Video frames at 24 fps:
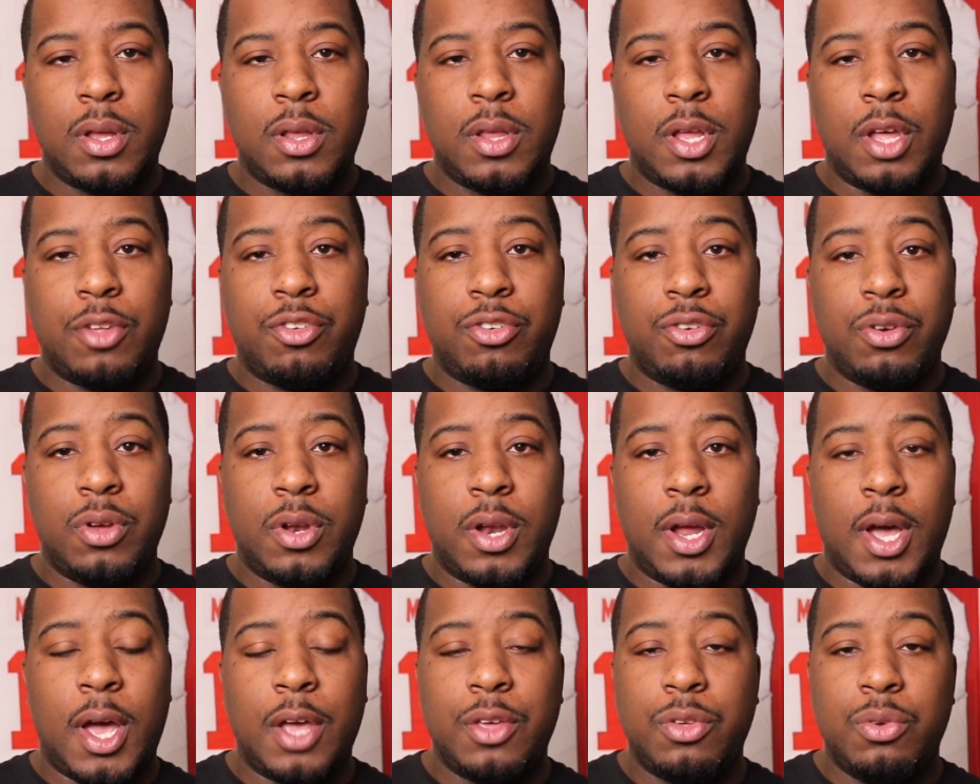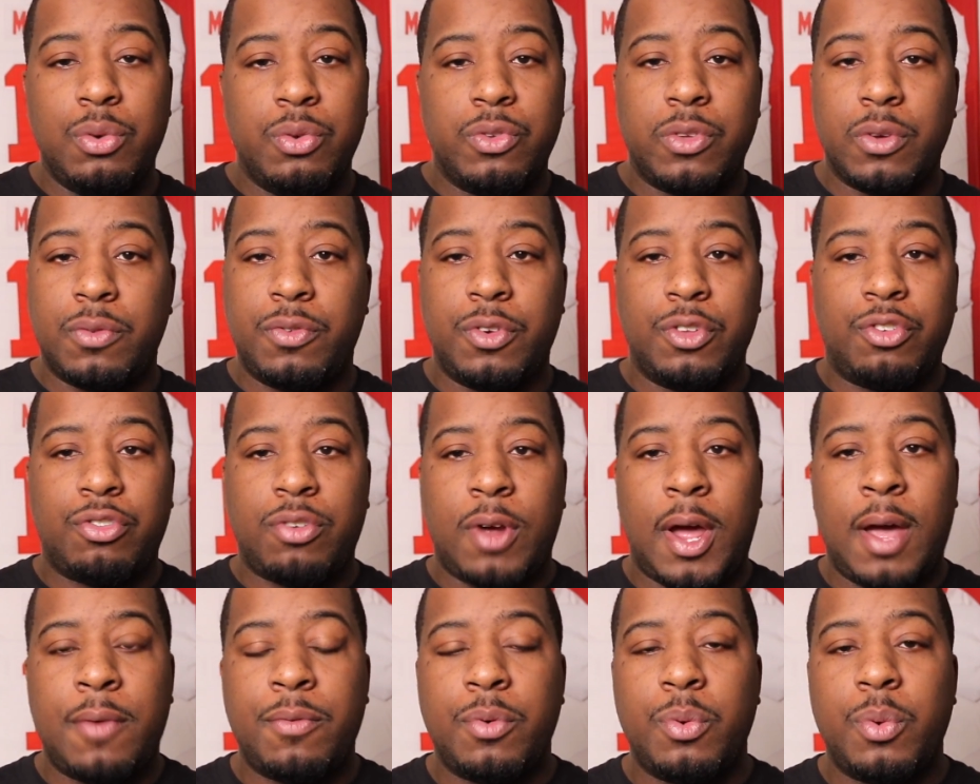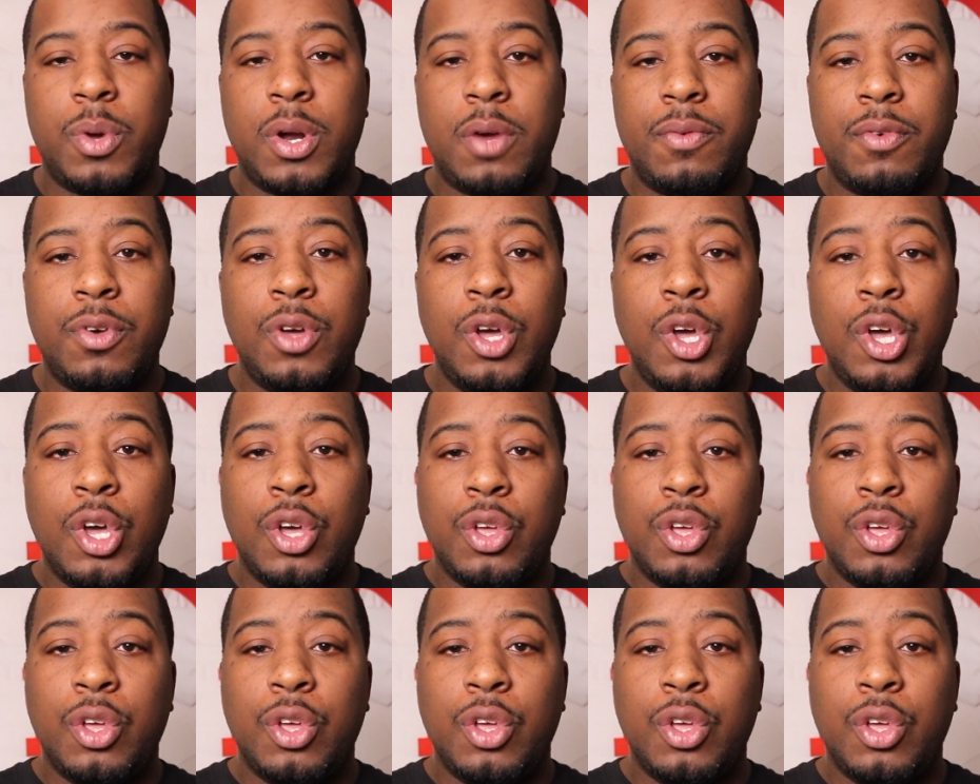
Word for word: that you're not using for travel, whatever,